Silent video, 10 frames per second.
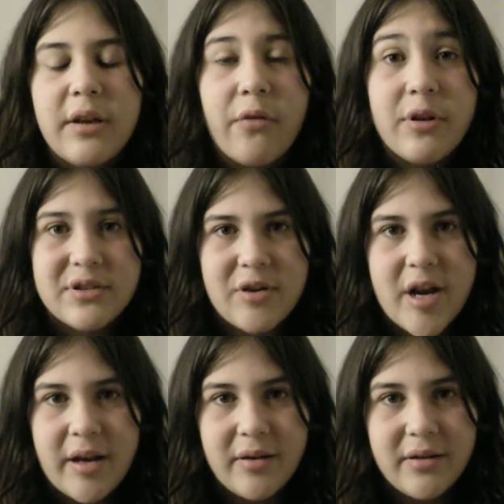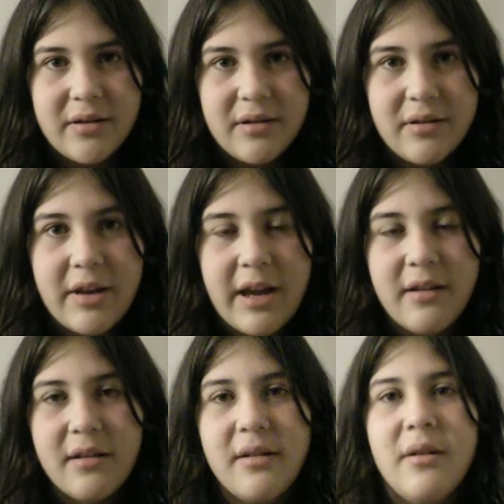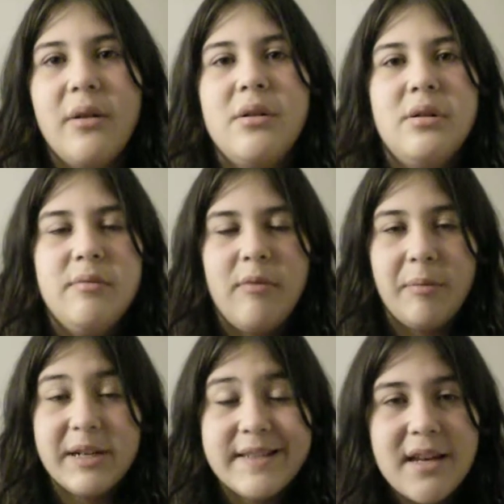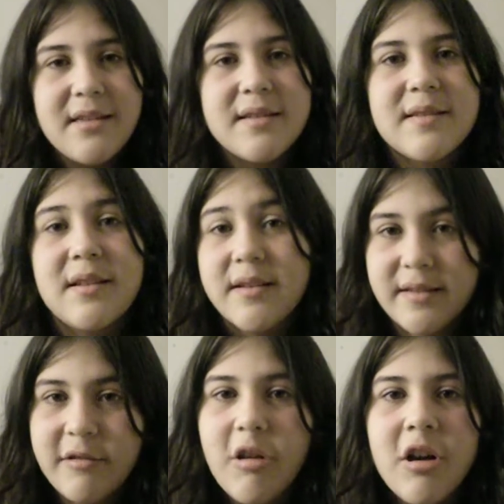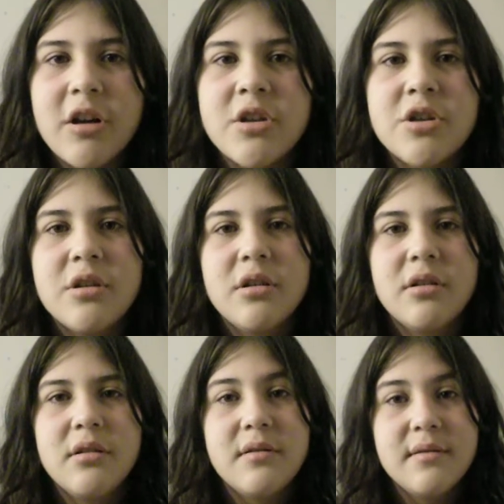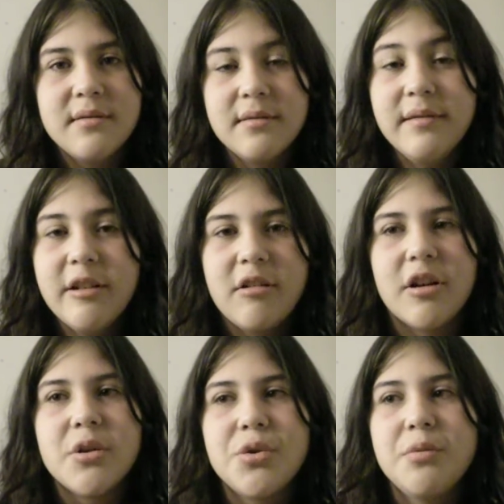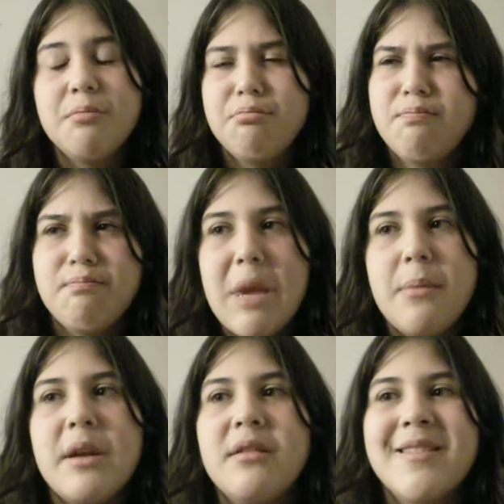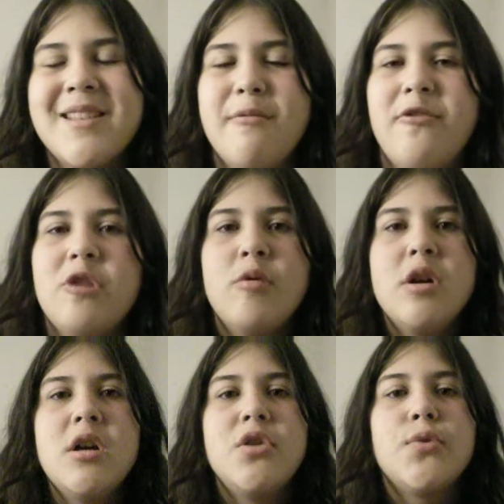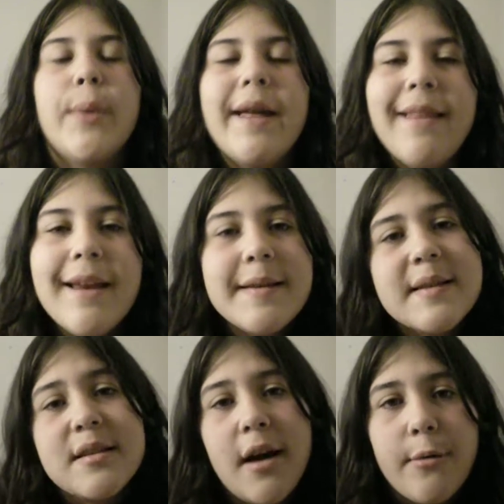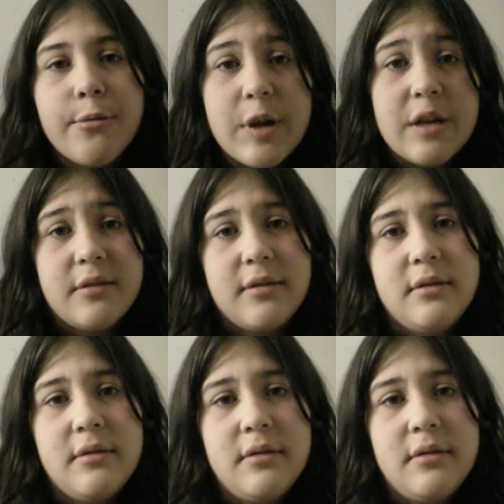It's frustrating. Okay? I'm gonna say this, and it's a little harsh. A little harsh. Maybe, to some of you. Twilight is not real.